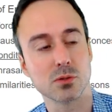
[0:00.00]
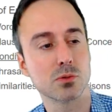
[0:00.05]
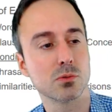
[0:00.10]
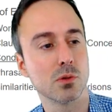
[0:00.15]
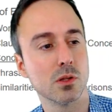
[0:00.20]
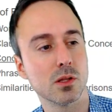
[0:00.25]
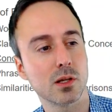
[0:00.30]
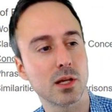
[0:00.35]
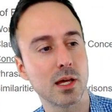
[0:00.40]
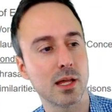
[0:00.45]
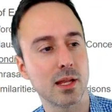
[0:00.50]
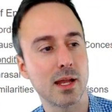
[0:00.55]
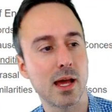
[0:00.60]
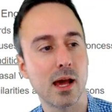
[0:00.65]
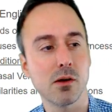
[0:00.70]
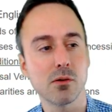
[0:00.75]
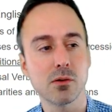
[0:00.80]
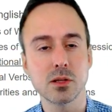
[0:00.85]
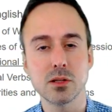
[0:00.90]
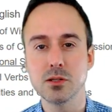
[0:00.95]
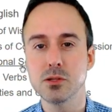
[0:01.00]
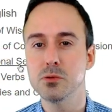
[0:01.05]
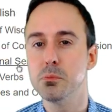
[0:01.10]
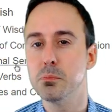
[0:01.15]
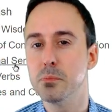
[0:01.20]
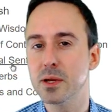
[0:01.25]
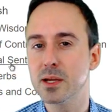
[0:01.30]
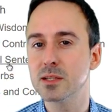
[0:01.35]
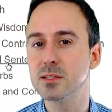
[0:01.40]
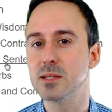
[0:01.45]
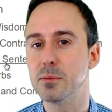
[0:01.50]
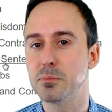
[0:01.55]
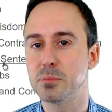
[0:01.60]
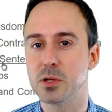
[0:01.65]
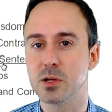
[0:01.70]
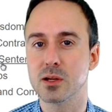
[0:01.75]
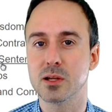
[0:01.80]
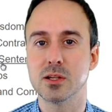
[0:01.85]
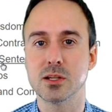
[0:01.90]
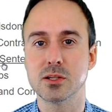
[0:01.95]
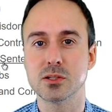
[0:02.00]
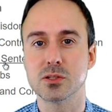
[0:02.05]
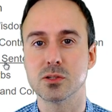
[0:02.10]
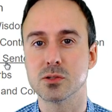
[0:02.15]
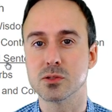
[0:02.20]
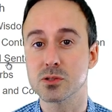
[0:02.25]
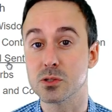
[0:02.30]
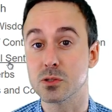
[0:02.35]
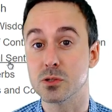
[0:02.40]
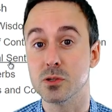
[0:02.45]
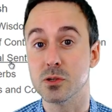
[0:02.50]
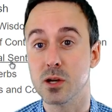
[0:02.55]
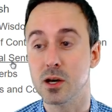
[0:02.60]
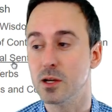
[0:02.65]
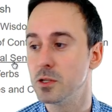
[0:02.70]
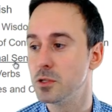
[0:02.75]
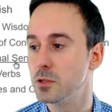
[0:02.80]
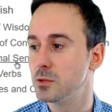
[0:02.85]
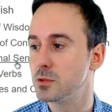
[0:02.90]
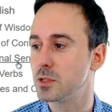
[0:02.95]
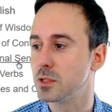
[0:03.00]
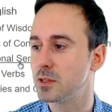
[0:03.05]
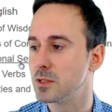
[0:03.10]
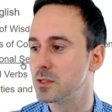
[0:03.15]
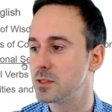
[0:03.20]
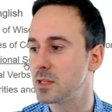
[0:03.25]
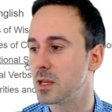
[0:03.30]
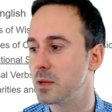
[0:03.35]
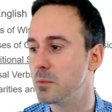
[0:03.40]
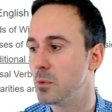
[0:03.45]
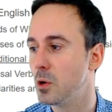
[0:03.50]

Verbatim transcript: We'll look at how can you mix up your conditionals so you're not using the same